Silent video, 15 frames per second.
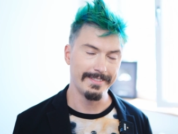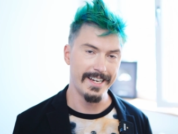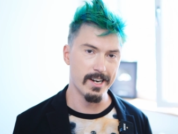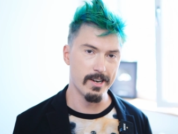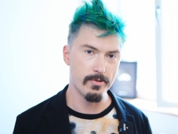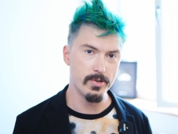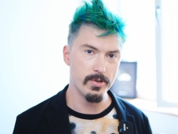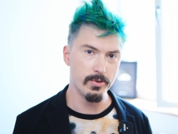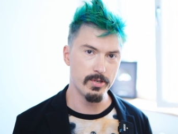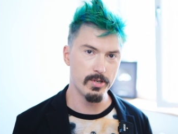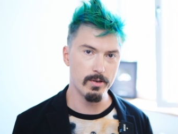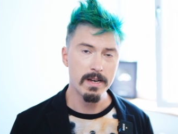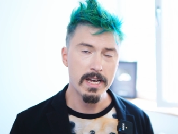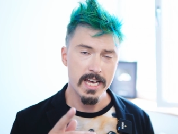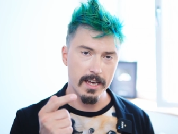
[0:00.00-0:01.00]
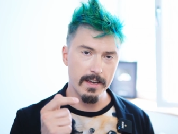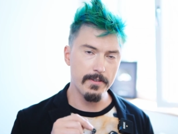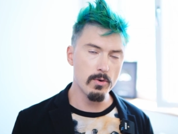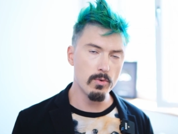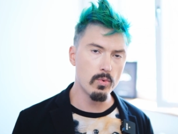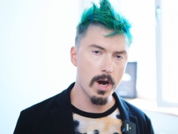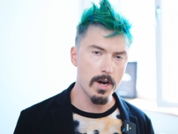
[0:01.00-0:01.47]
Hello YouTube, if
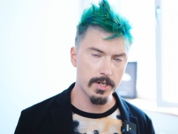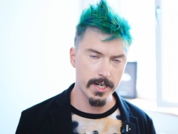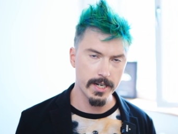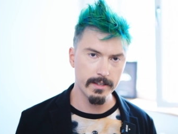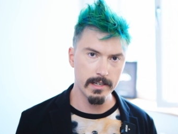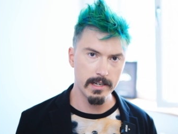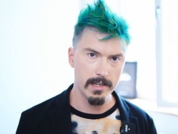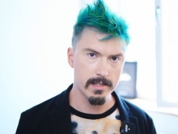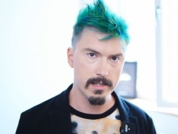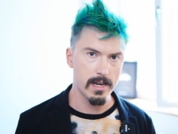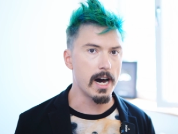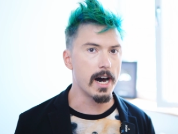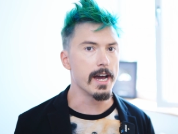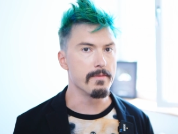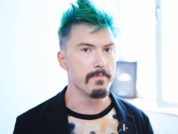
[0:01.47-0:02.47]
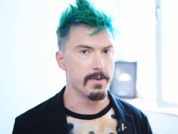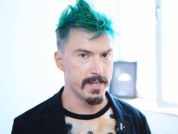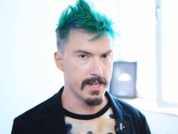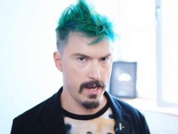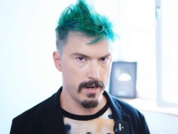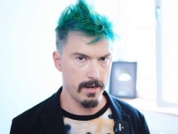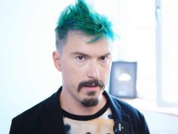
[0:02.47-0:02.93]
you're watching this, I am
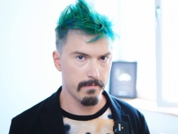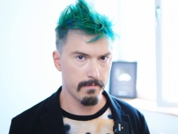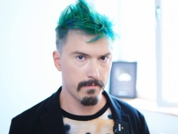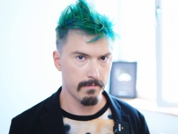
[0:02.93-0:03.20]
dead.